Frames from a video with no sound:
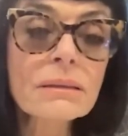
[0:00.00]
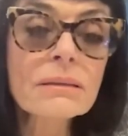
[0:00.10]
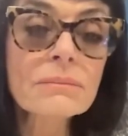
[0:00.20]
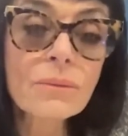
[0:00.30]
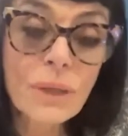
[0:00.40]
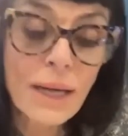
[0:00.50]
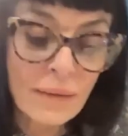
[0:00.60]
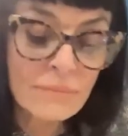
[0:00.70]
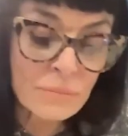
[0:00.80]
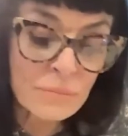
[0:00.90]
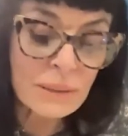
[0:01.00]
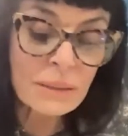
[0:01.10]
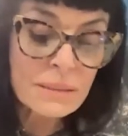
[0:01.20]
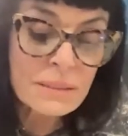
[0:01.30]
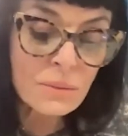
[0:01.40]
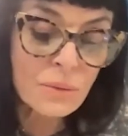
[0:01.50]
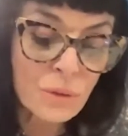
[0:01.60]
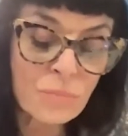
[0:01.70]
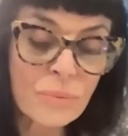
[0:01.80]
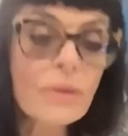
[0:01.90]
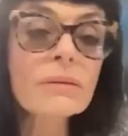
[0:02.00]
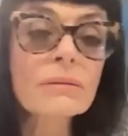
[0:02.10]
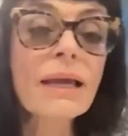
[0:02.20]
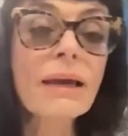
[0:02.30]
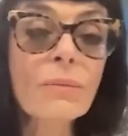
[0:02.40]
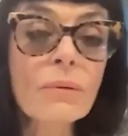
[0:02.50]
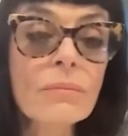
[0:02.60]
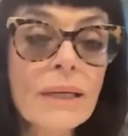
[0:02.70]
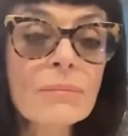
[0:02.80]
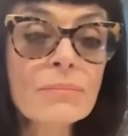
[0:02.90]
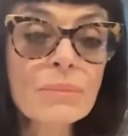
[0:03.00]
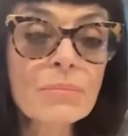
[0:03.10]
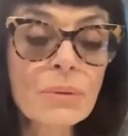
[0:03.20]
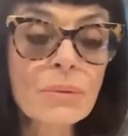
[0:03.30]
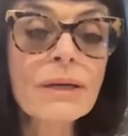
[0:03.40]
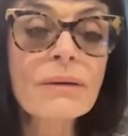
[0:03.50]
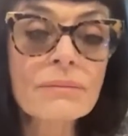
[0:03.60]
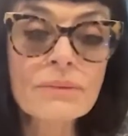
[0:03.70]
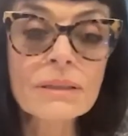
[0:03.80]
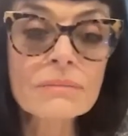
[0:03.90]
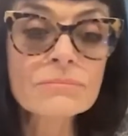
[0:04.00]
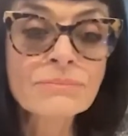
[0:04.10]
or haven't been until your book now will make people aware of it?